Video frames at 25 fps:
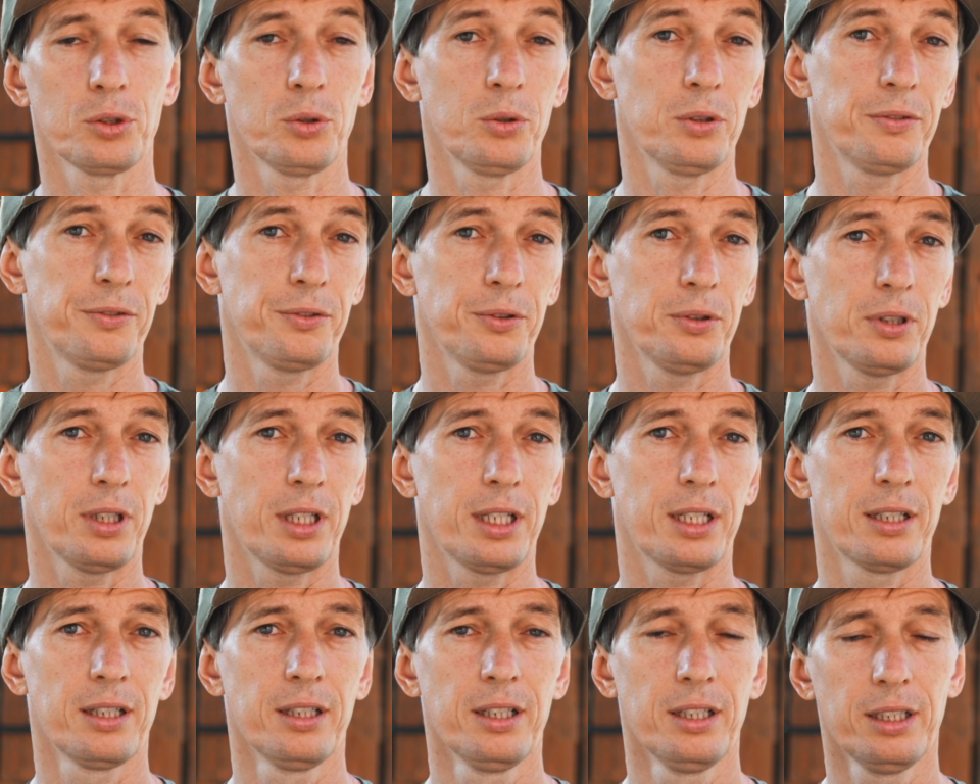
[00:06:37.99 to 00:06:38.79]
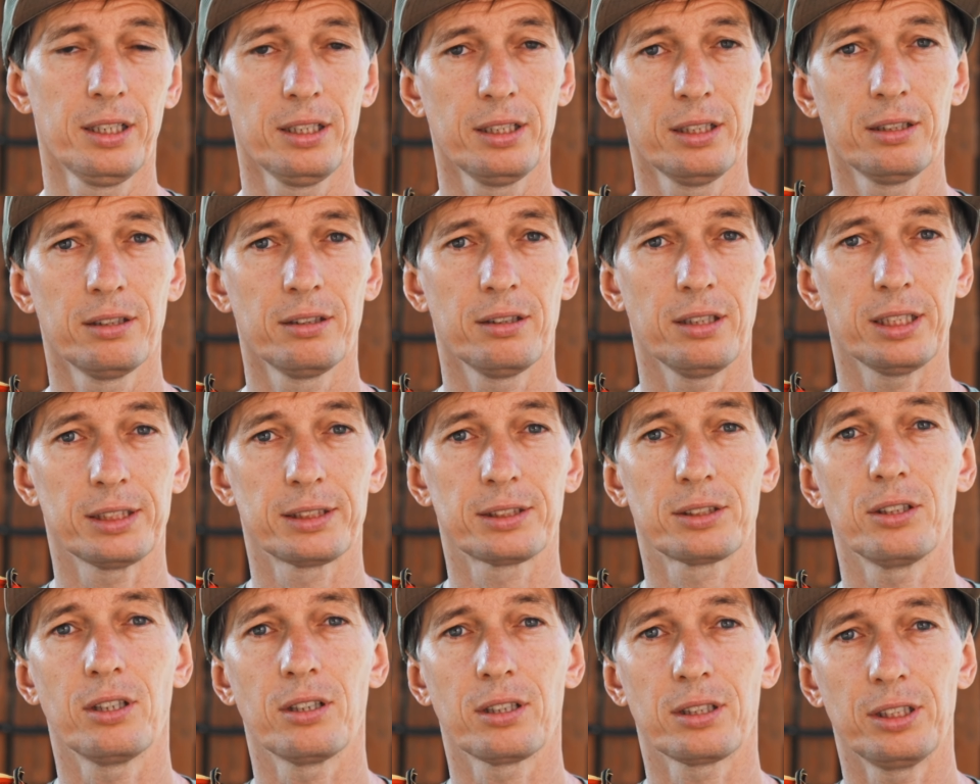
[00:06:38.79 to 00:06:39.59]
So if you are,
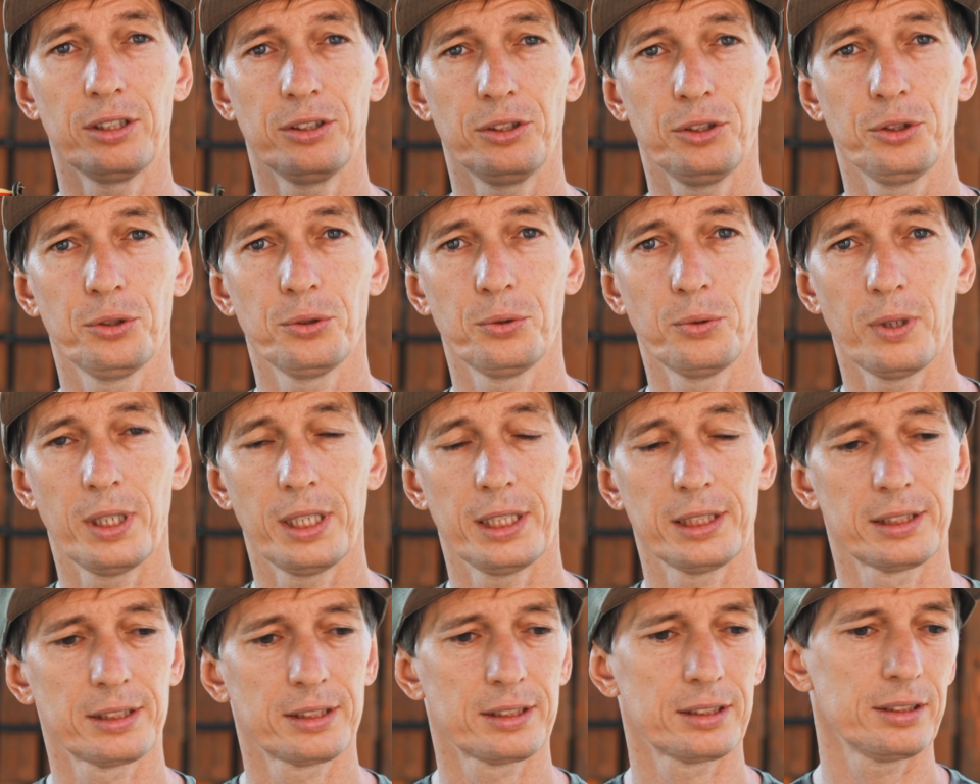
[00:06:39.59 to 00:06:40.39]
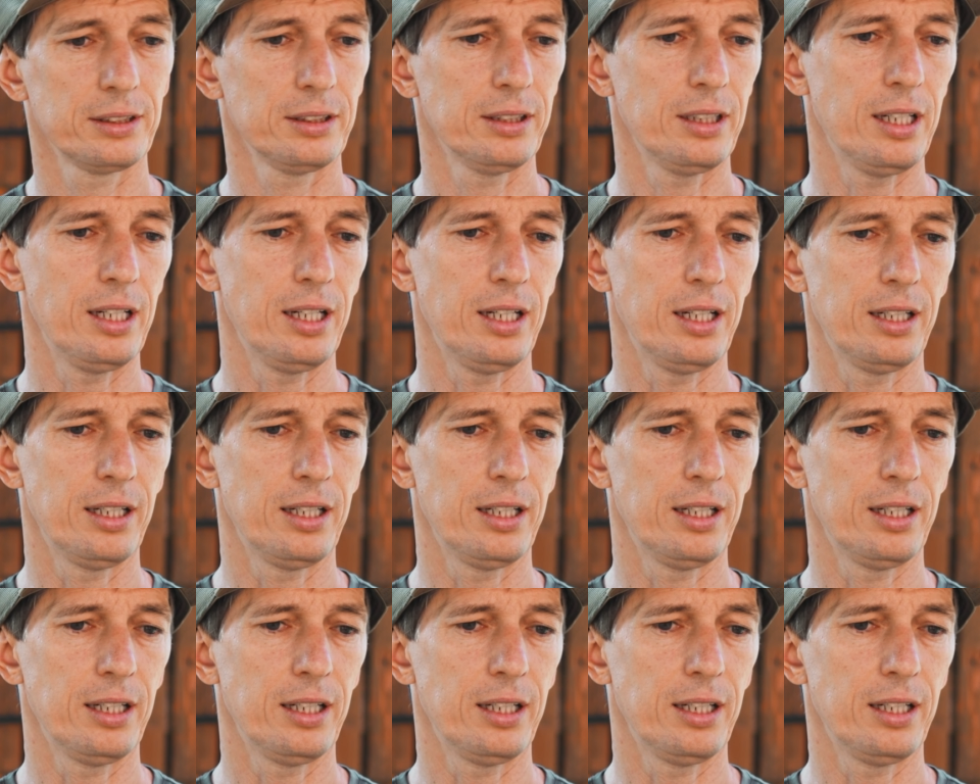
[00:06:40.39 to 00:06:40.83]
let's talk in US,